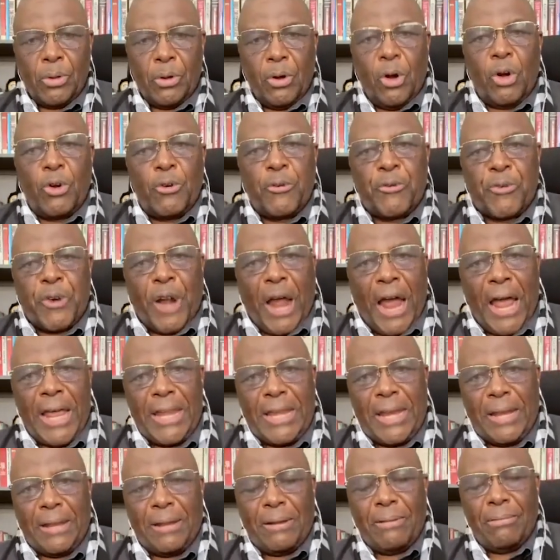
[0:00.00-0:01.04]
On
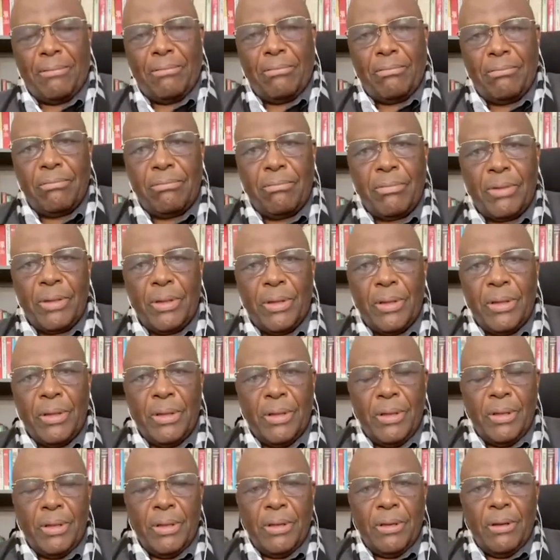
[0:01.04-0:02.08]
Friday,
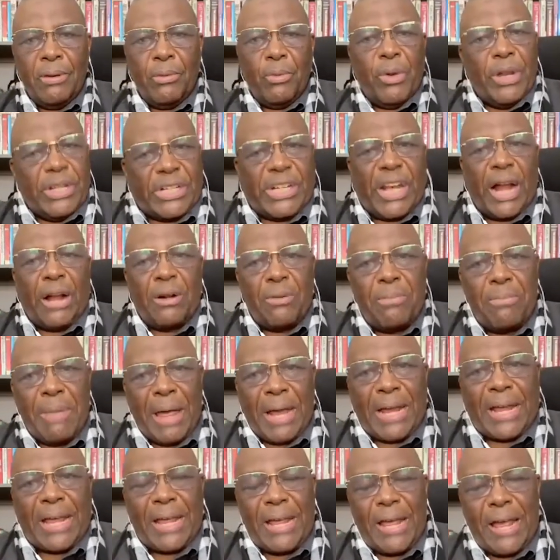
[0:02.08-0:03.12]
we shall
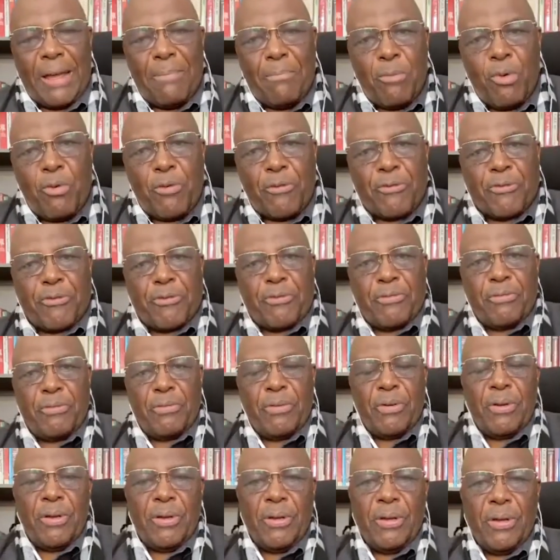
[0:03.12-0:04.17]
make a move,
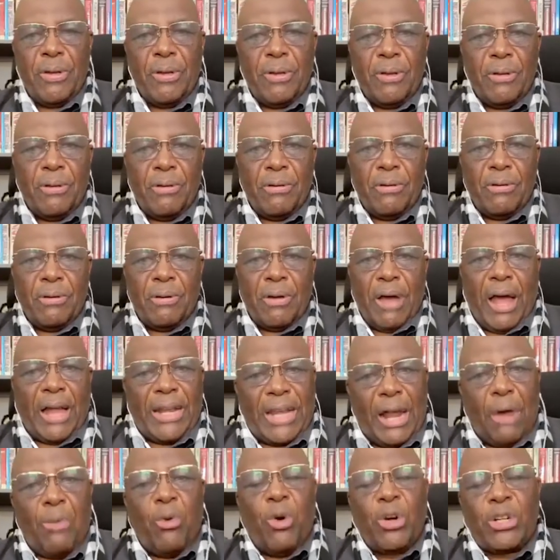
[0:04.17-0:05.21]

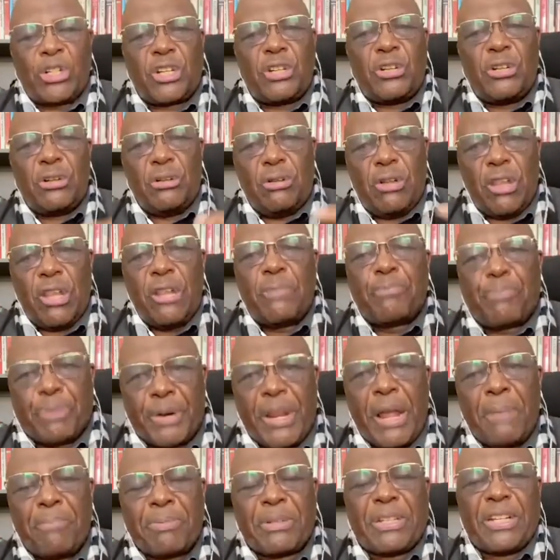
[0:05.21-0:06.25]
and I won't
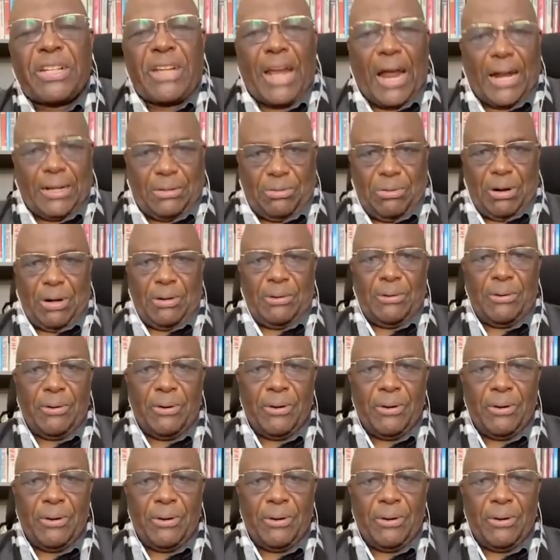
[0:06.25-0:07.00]
preempt that one.